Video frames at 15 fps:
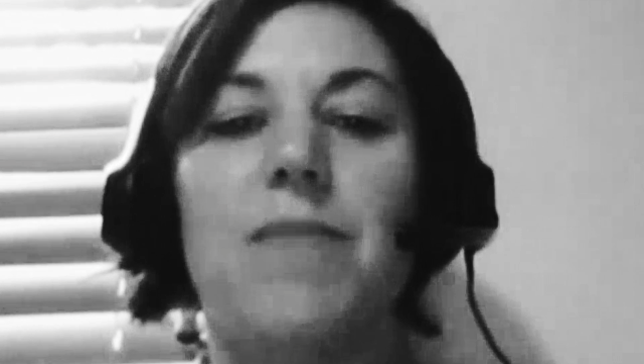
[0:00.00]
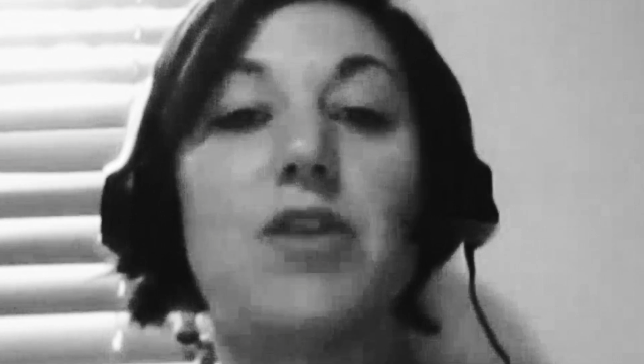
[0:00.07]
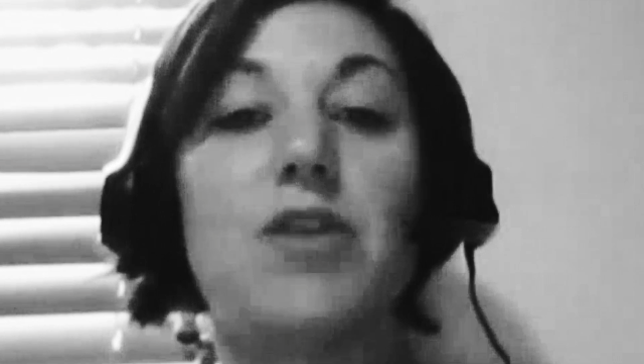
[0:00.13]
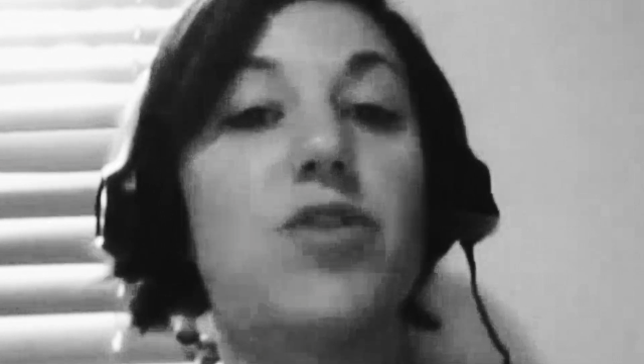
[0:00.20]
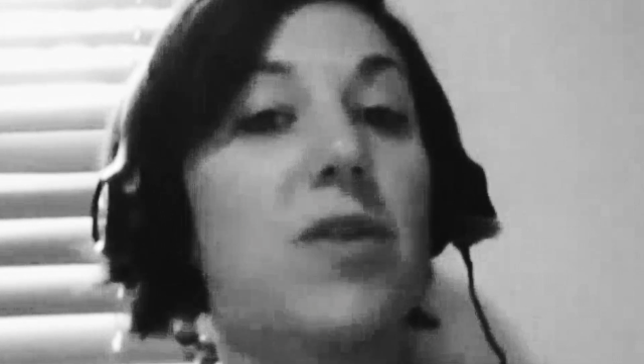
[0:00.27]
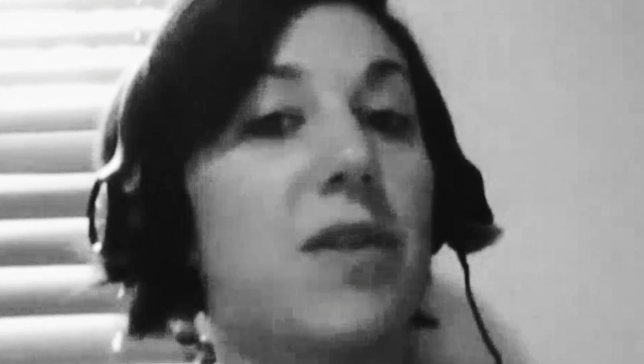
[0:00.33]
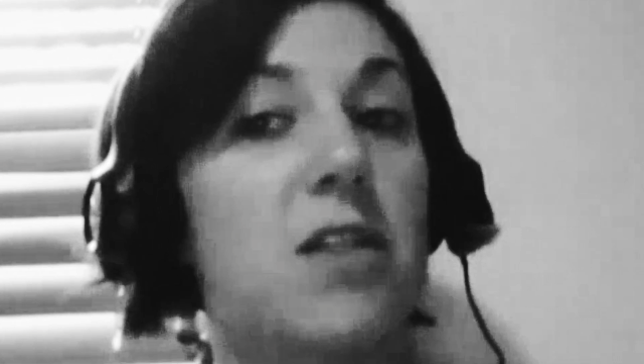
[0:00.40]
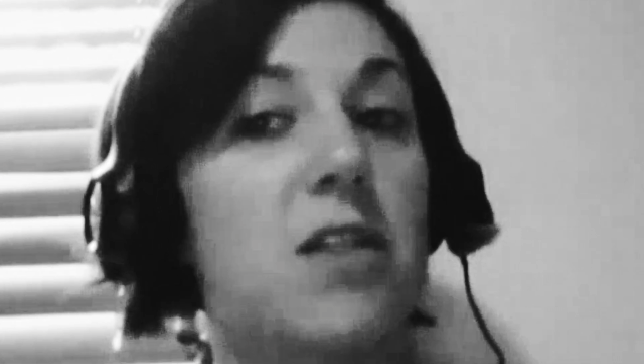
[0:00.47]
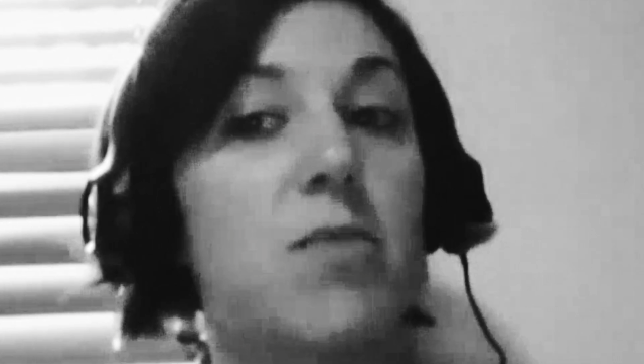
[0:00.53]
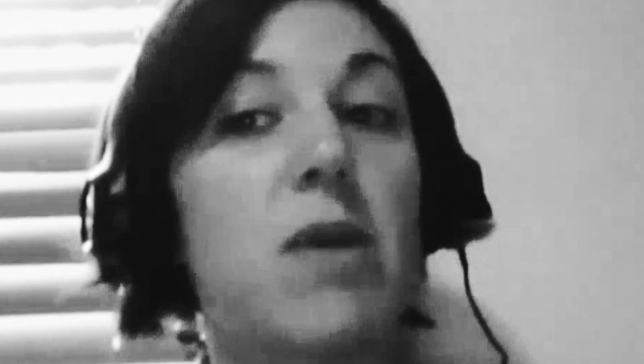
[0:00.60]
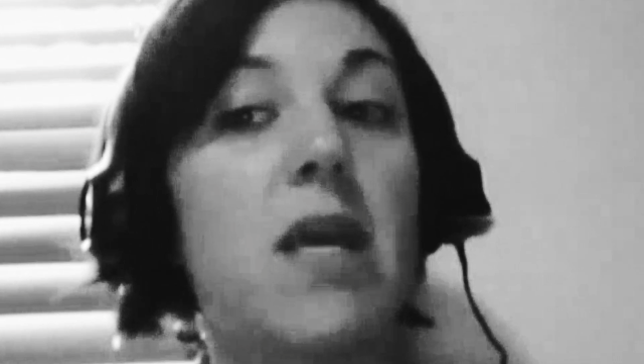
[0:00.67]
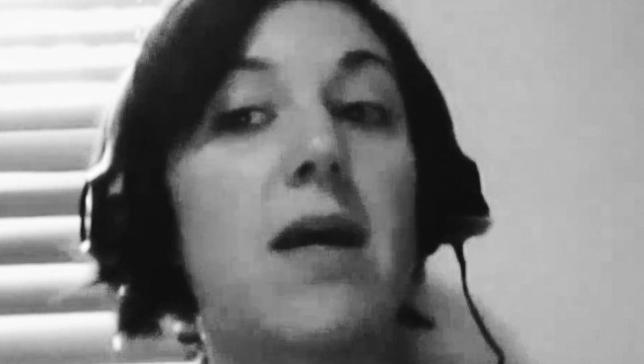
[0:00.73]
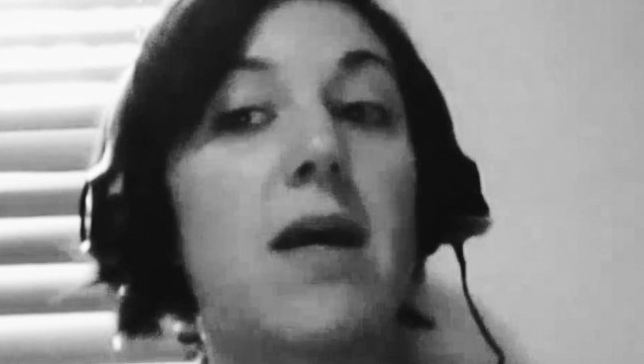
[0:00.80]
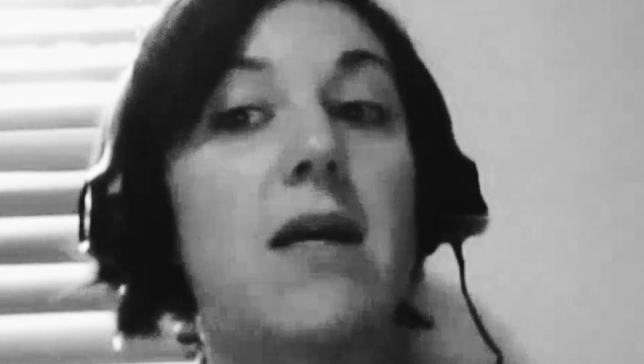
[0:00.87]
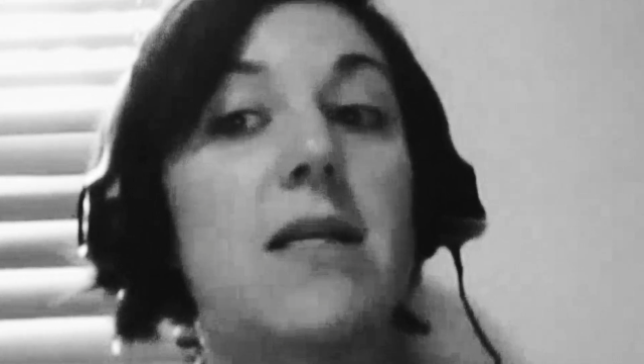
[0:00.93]
measuring this
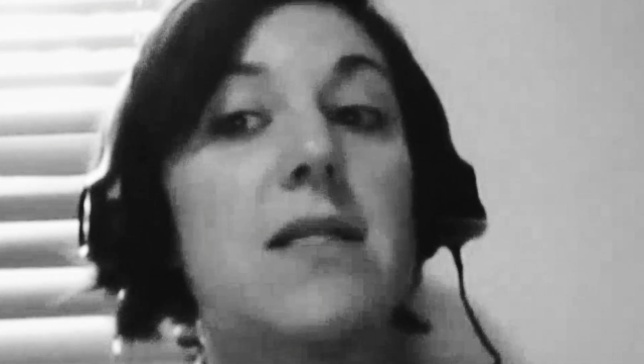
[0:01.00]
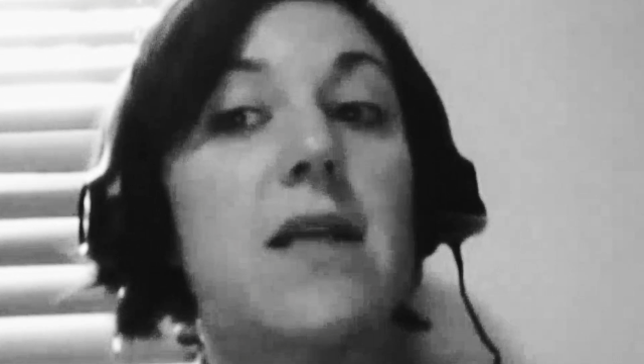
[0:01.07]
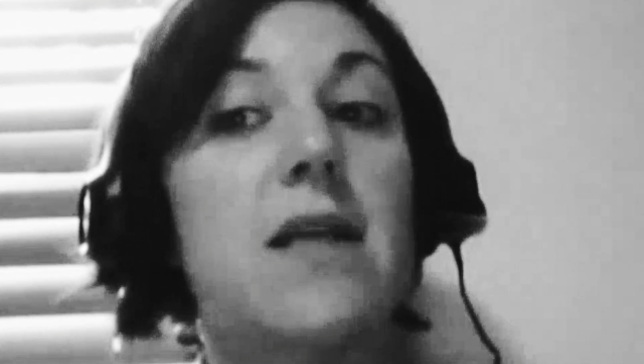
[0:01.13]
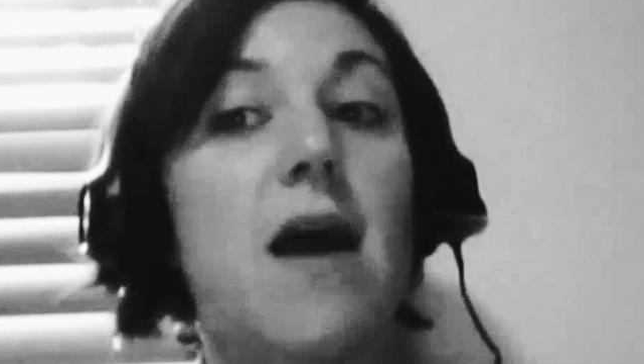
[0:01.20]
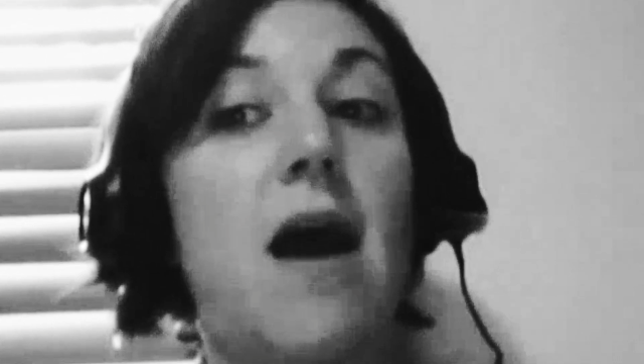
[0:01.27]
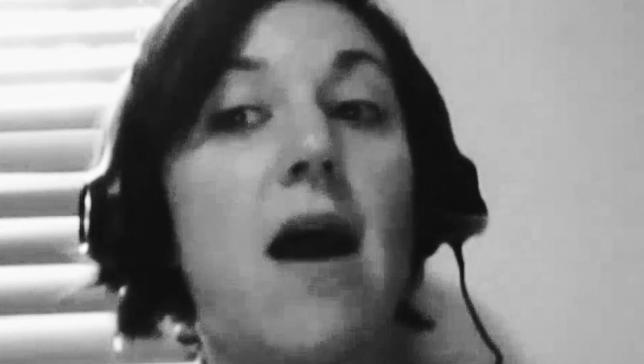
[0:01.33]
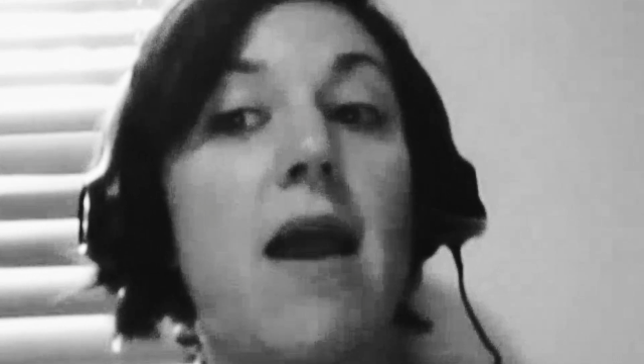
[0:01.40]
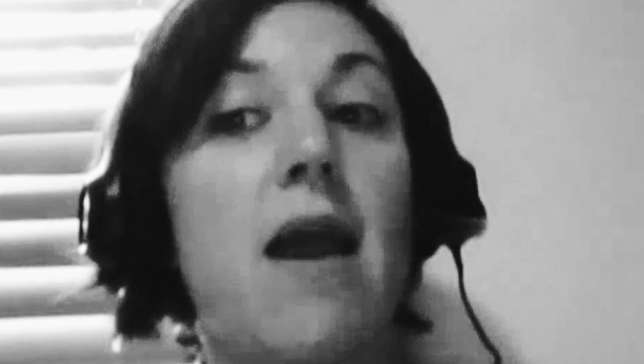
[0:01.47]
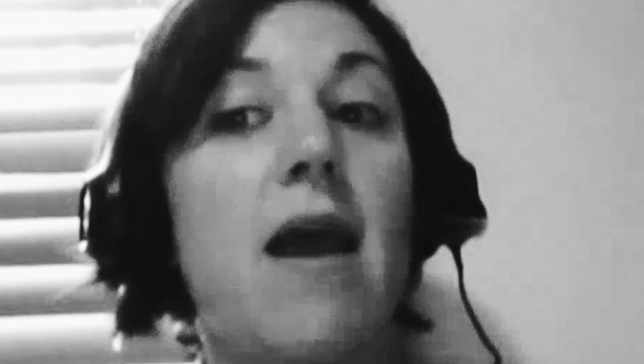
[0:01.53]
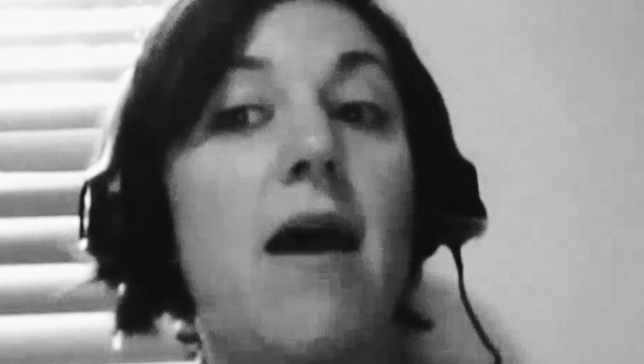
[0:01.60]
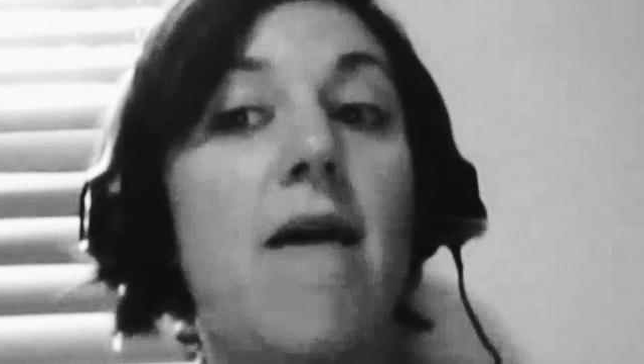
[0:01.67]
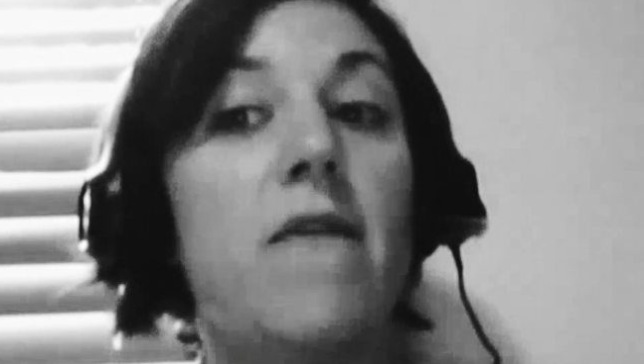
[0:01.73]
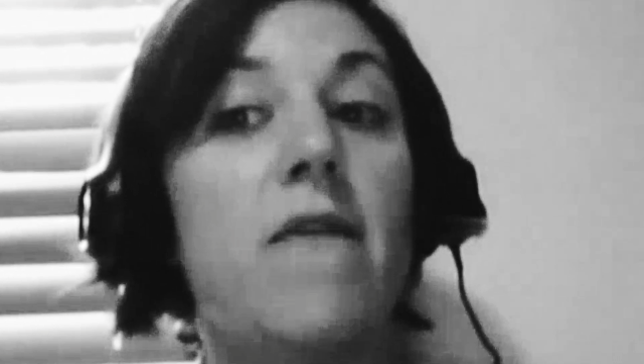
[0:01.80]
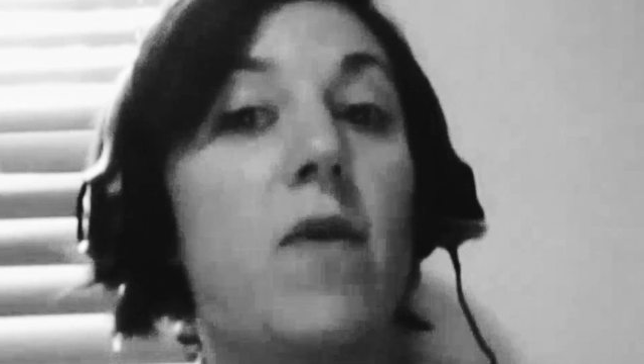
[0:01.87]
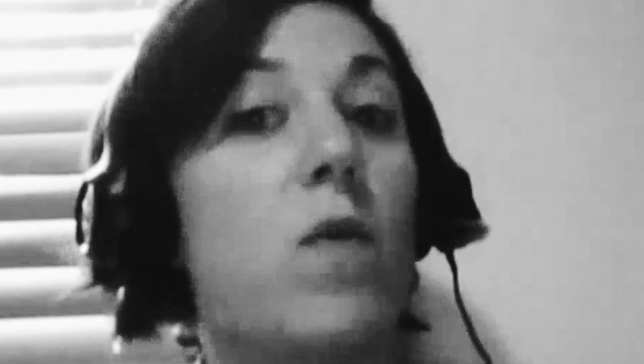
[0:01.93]
because I
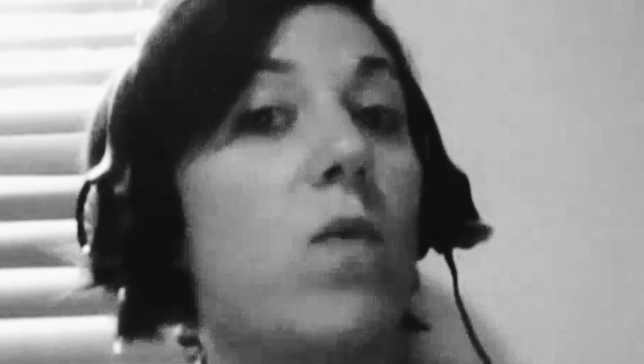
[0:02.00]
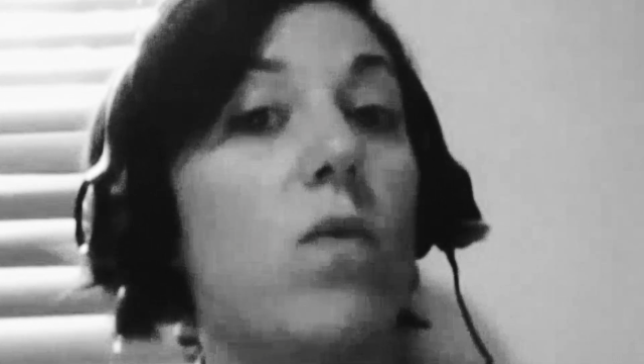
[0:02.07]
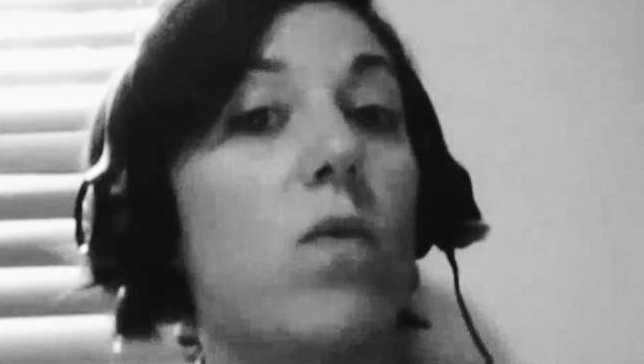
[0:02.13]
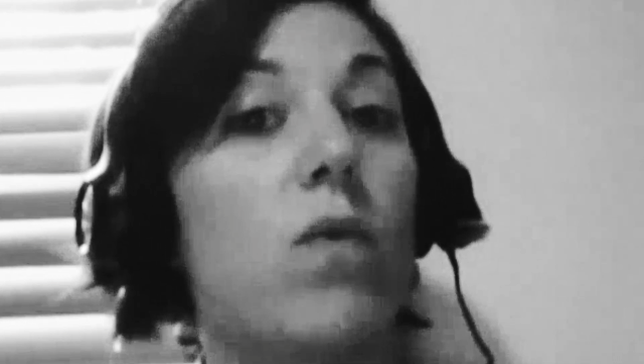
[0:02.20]
haven't